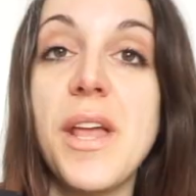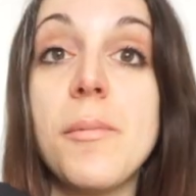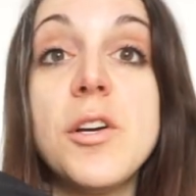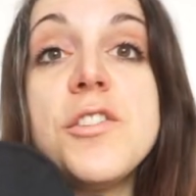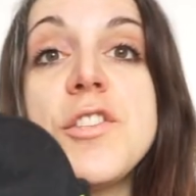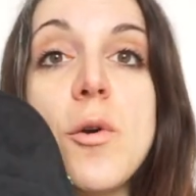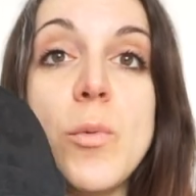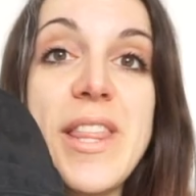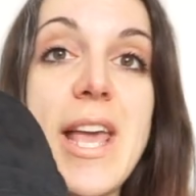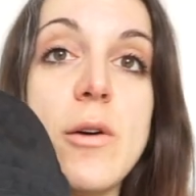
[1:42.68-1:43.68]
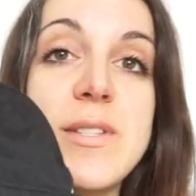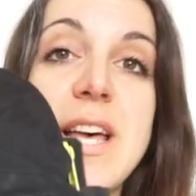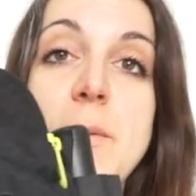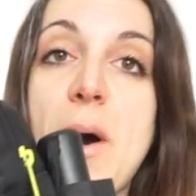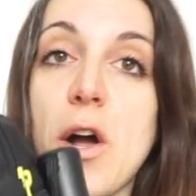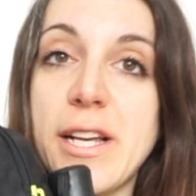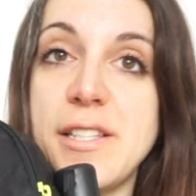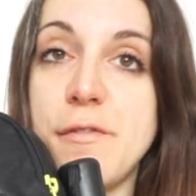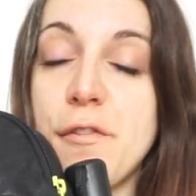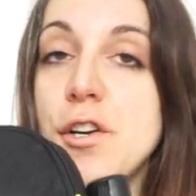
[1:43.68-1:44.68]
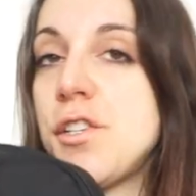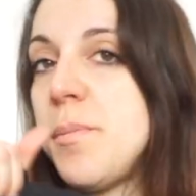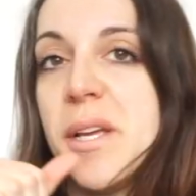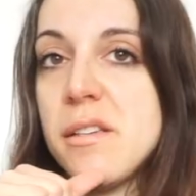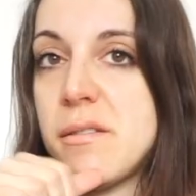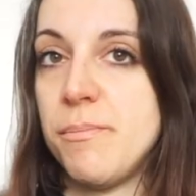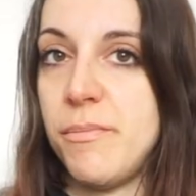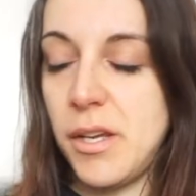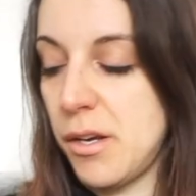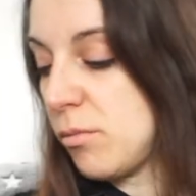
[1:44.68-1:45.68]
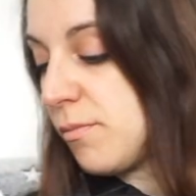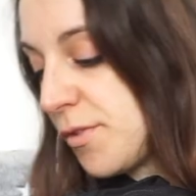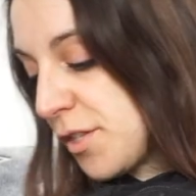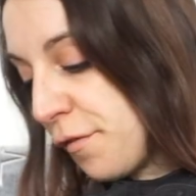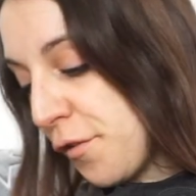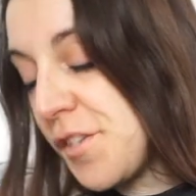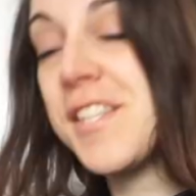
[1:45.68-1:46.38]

I'm gonna start with the outside pockets first because, you know, it's the first